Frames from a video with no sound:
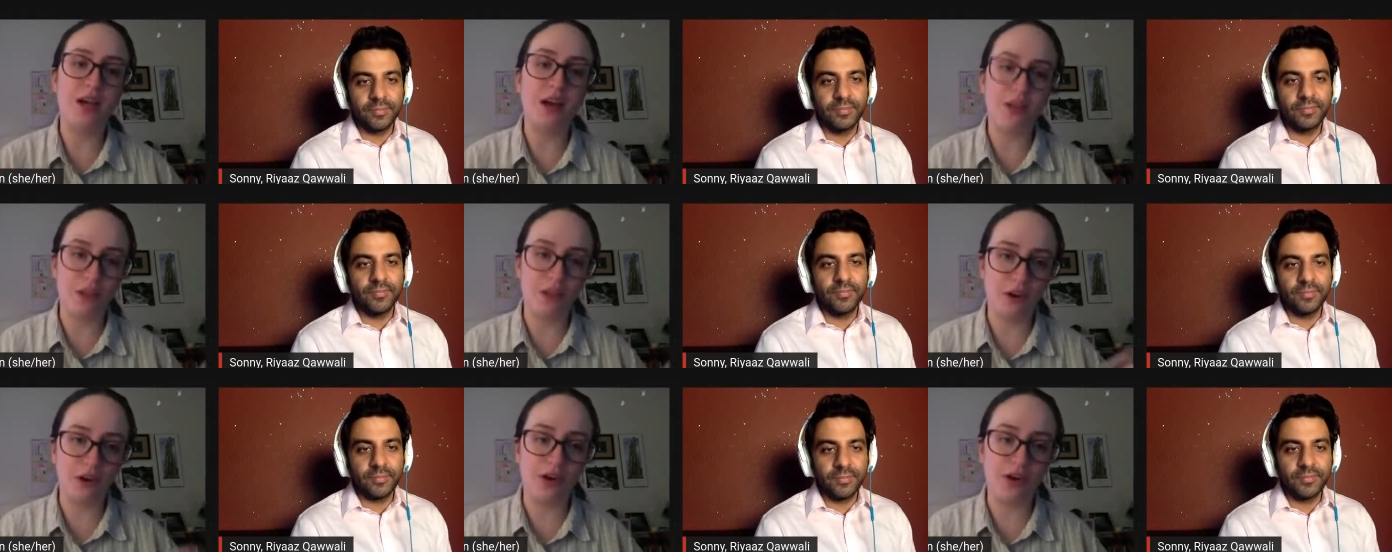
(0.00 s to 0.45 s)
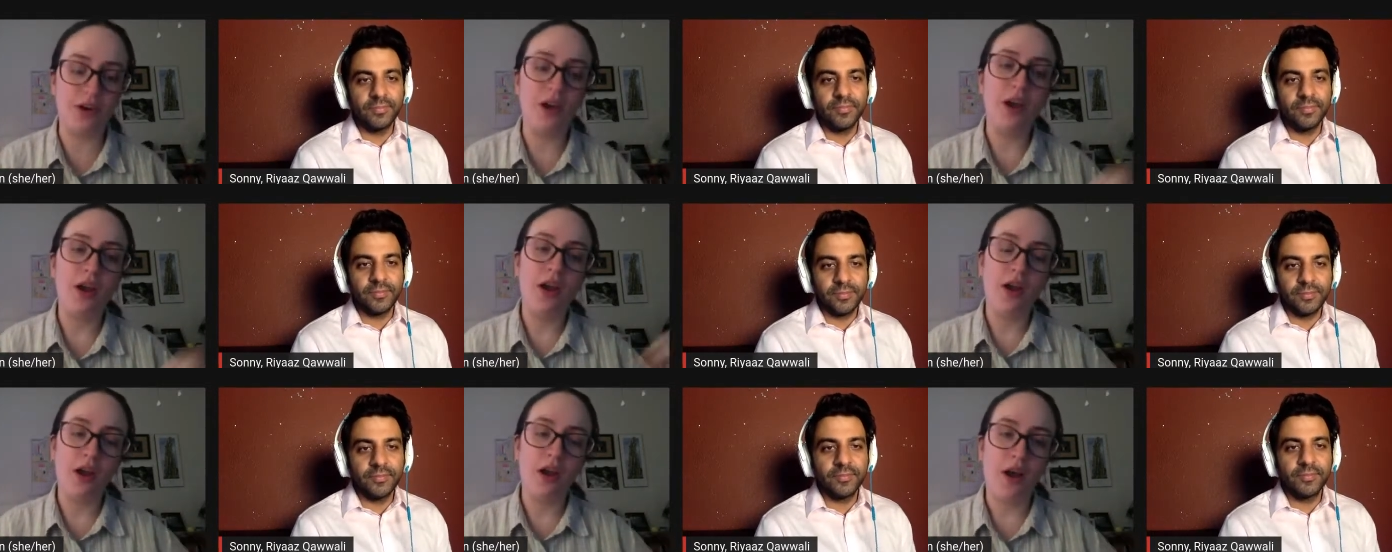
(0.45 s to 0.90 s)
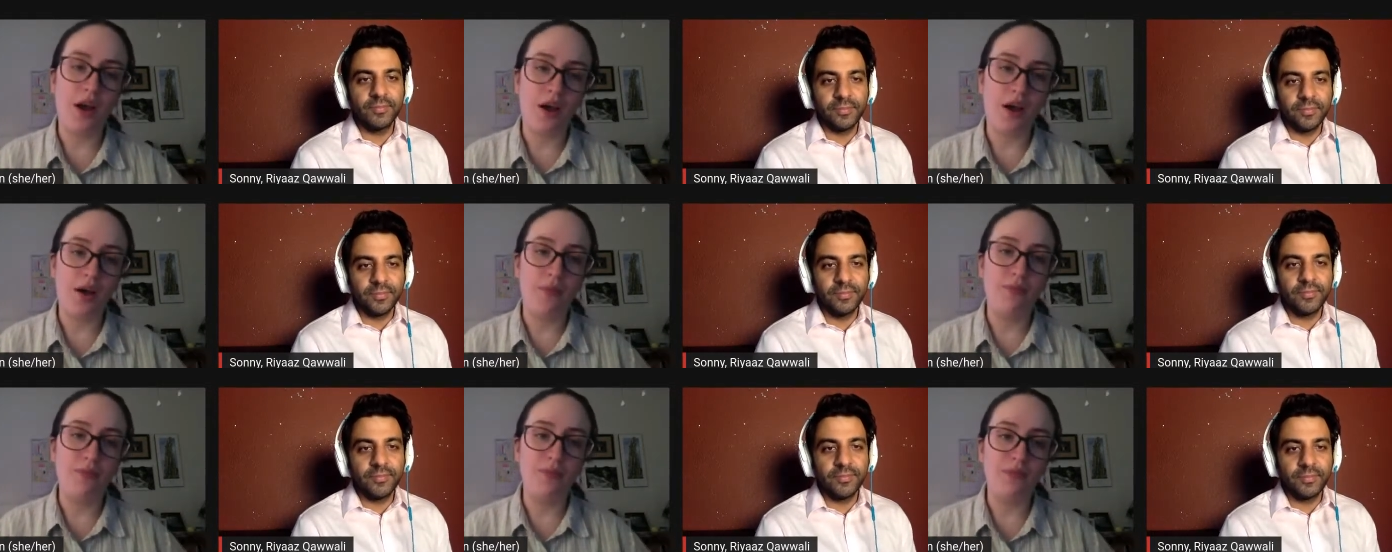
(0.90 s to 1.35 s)
Speaker 1: other
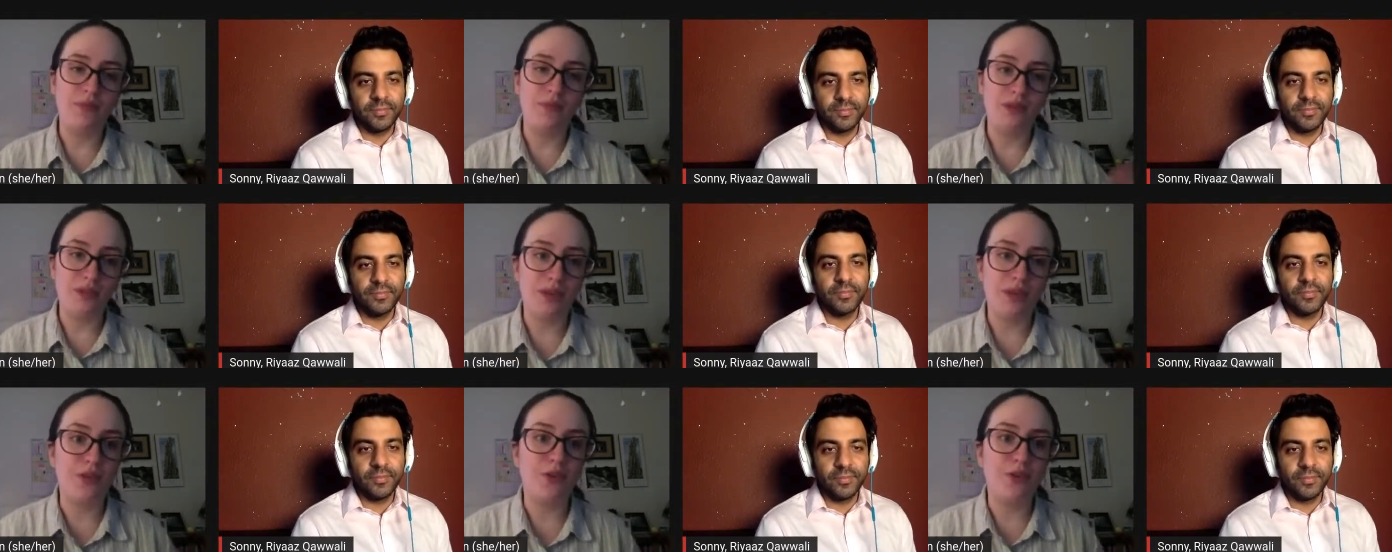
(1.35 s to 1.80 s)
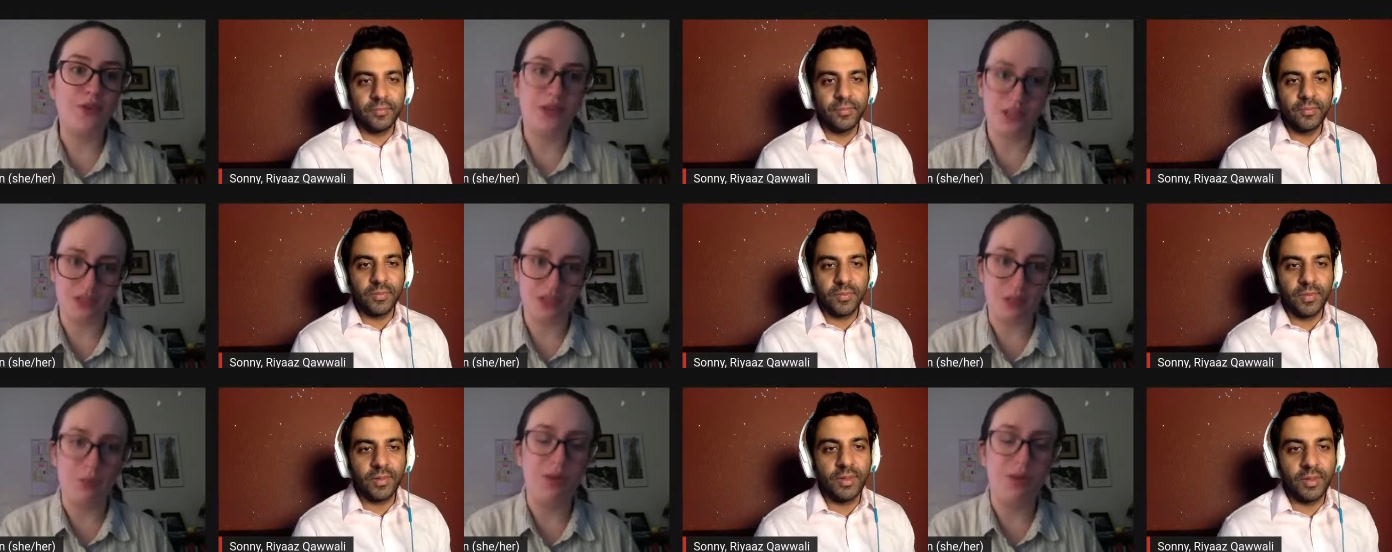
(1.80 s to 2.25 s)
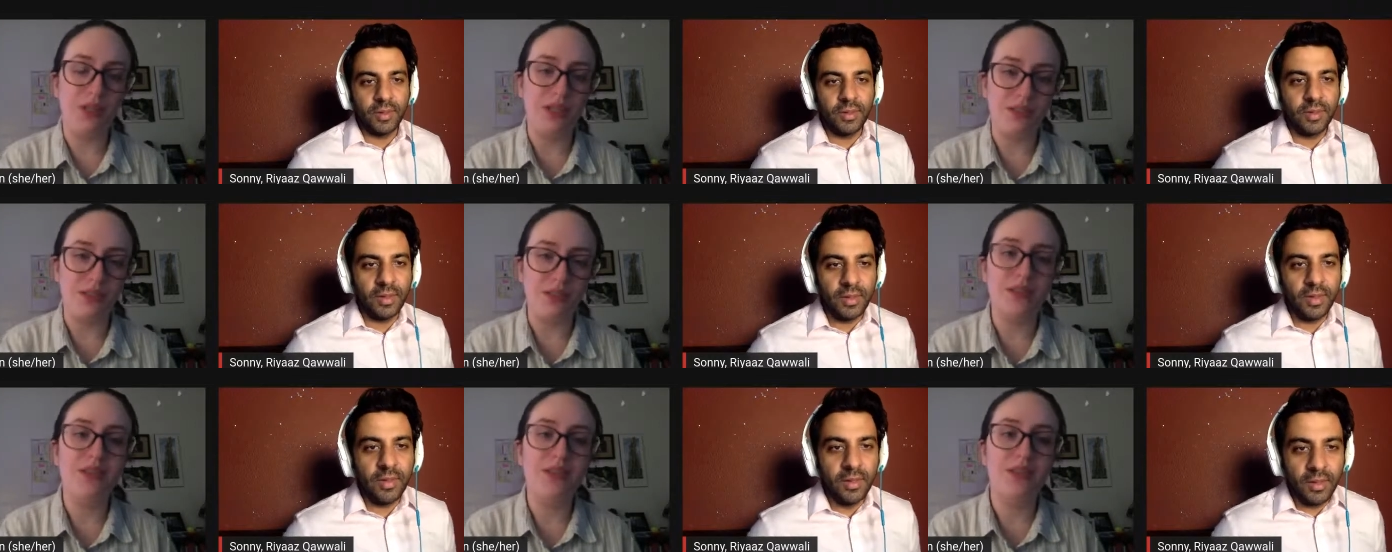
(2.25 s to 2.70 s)
um, these other
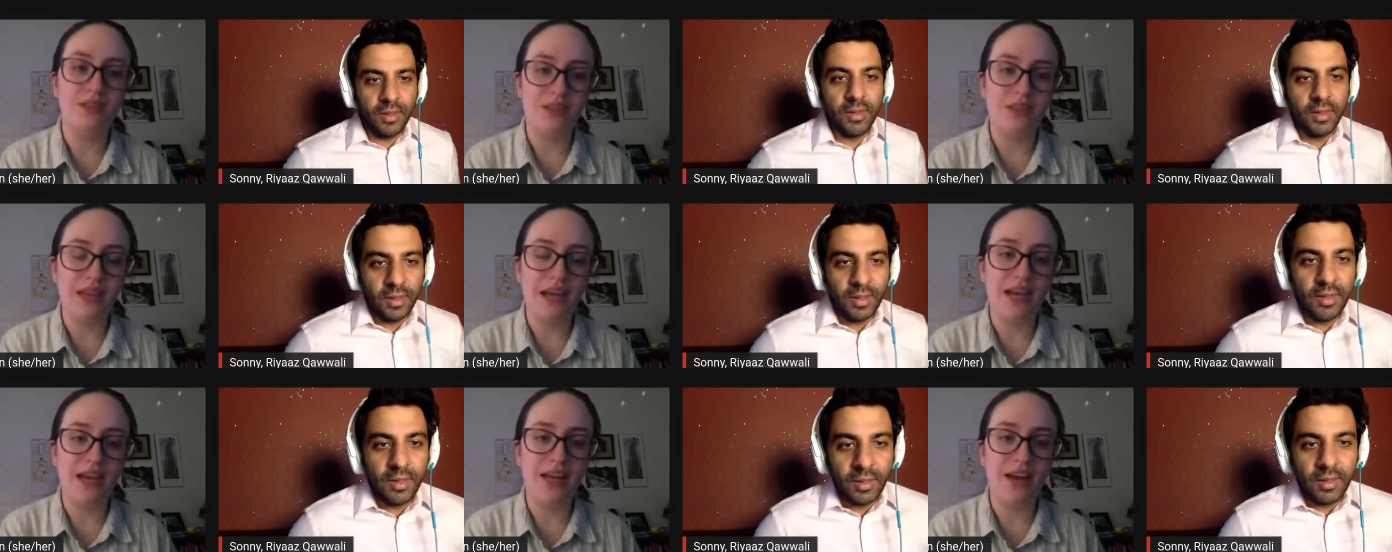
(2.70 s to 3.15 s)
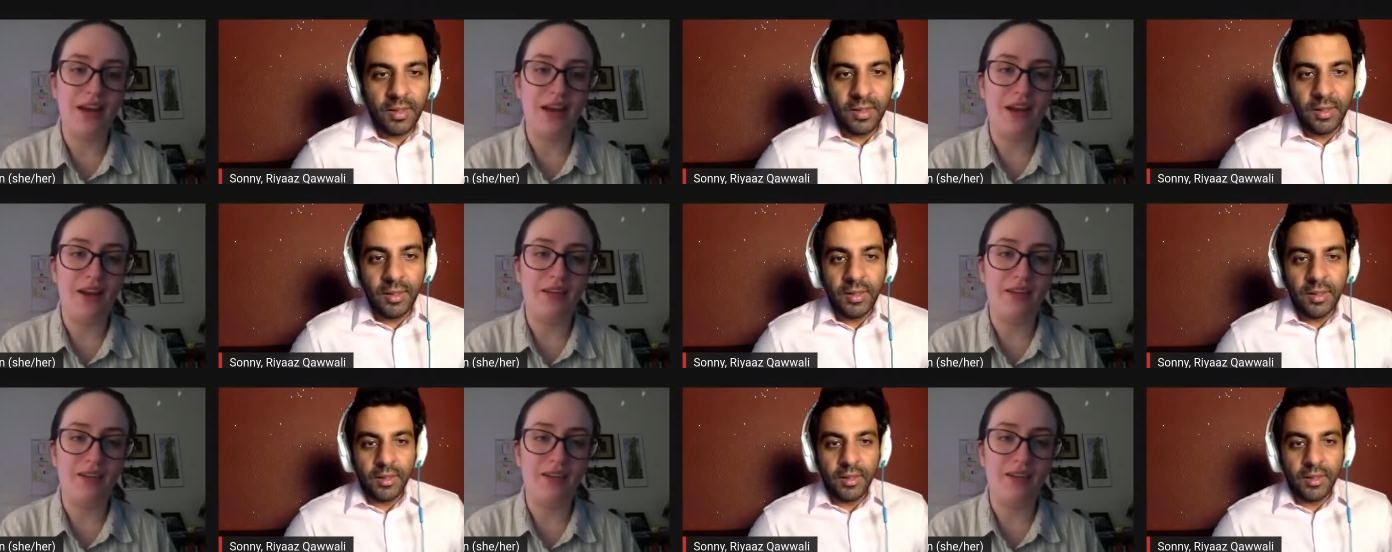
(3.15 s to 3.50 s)
disciplines that uh,